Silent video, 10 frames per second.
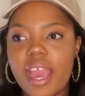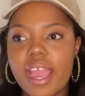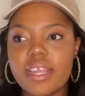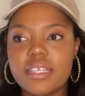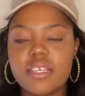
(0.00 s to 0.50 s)

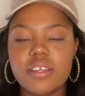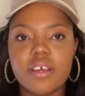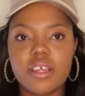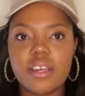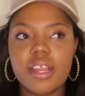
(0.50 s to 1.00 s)
I did
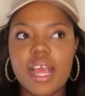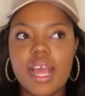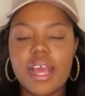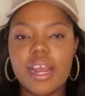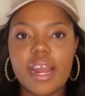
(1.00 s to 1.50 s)
not
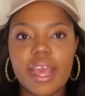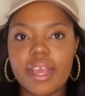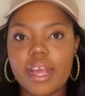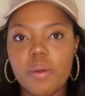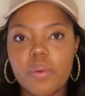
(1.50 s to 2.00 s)

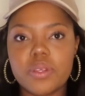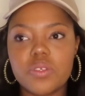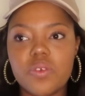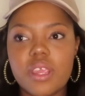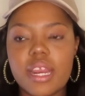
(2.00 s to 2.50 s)
like how I was
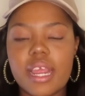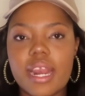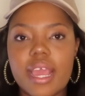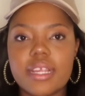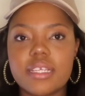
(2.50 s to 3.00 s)

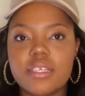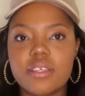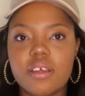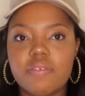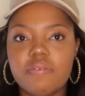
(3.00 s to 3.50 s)
treated, I
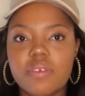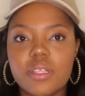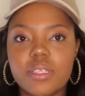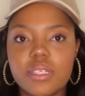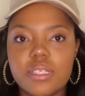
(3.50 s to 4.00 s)
did not
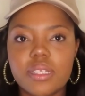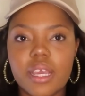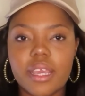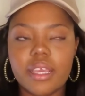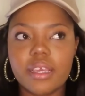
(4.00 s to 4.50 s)
feel
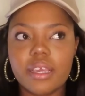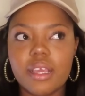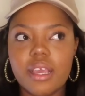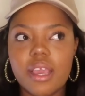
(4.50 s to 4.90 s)
like